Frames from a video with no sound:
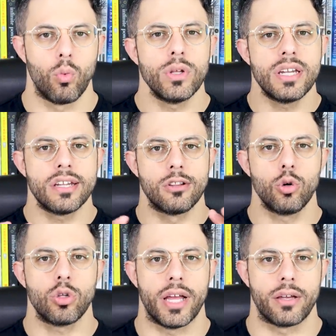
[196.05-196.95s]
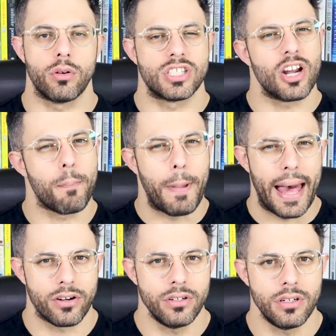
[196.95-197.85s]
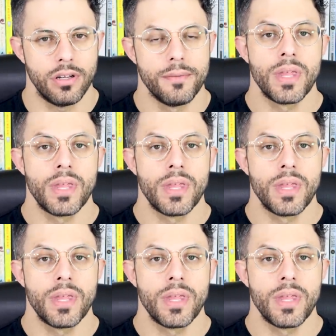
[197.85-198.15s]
What did it look like? Was there a pattern?